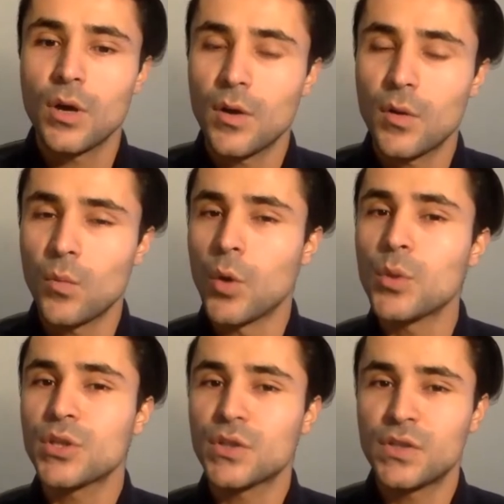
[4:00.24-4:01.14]
what
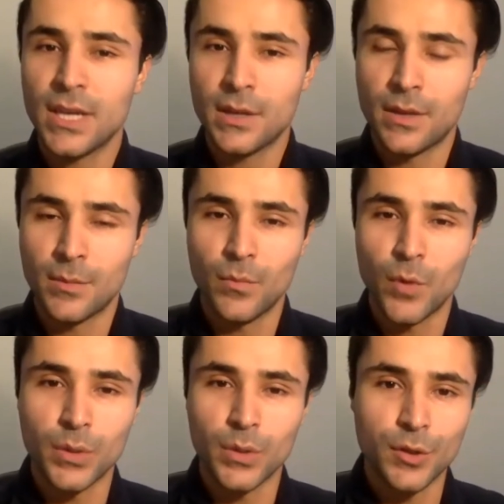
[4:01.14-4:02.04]
would you say to them? What
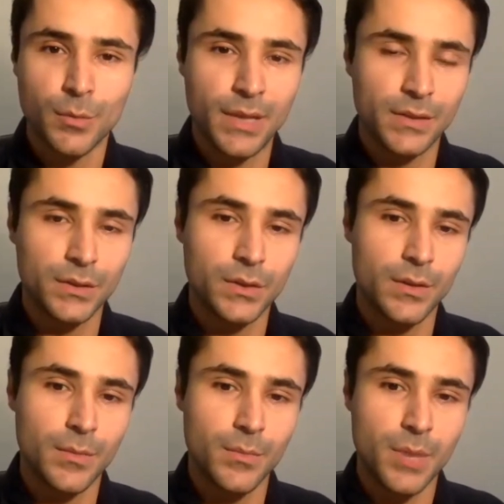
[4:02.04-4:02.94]
would your message to
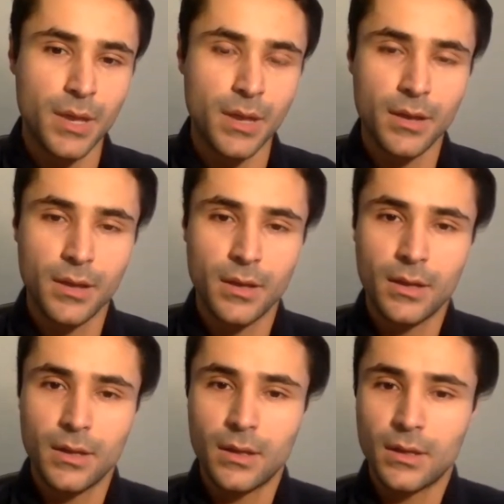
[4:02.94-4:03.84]
them be
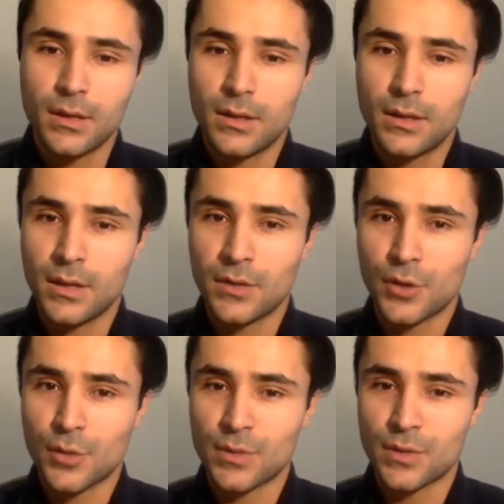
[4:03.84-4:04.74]
in
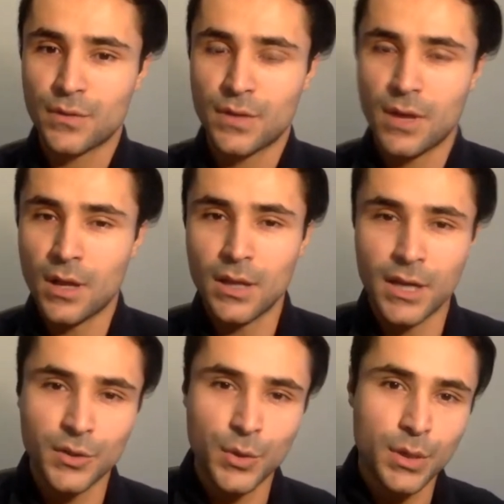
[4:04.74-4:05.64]
terms of the
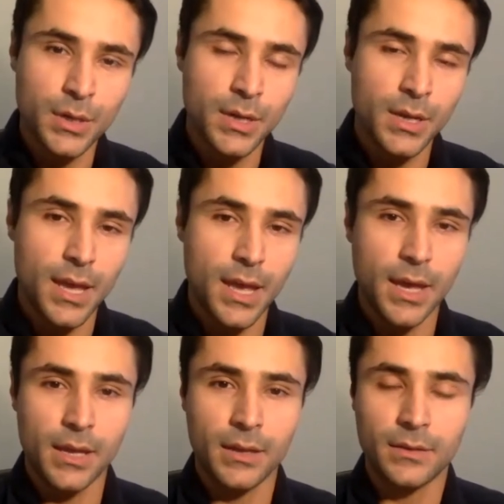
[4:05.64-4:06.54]
online tutoring
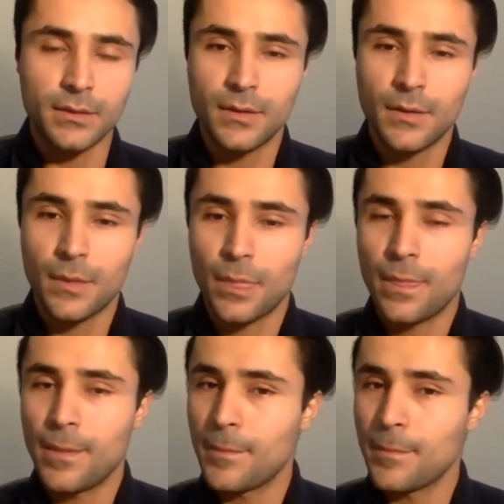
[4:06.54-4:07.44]
and
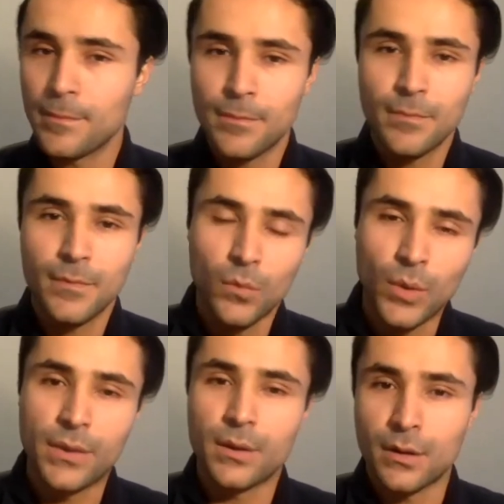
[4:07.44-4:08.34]

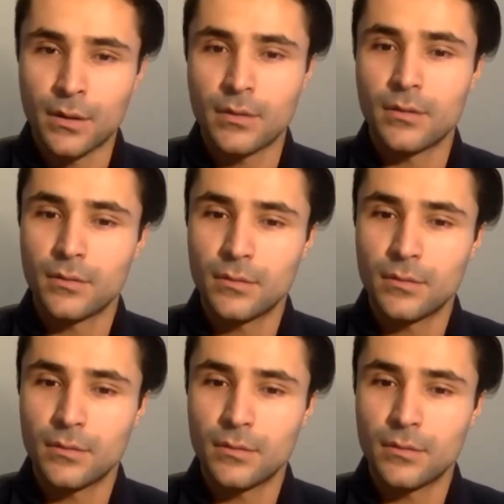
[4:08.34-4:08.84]
whether